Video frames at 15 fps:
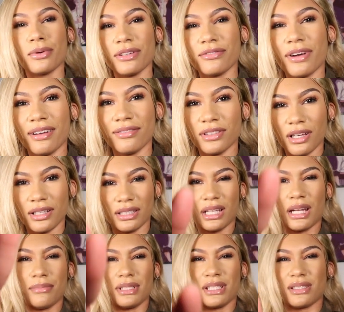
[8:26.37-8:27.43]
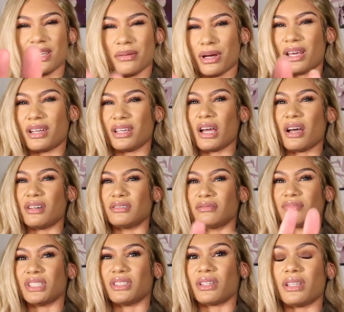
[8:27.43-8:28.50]
0.5 vlog and then I'm gonna say bye to y'all.
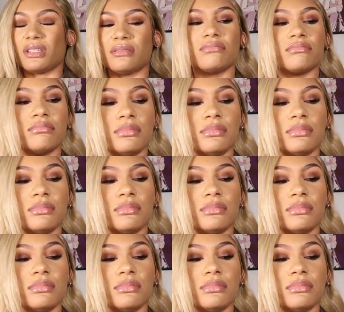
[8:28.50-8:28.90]
Okay?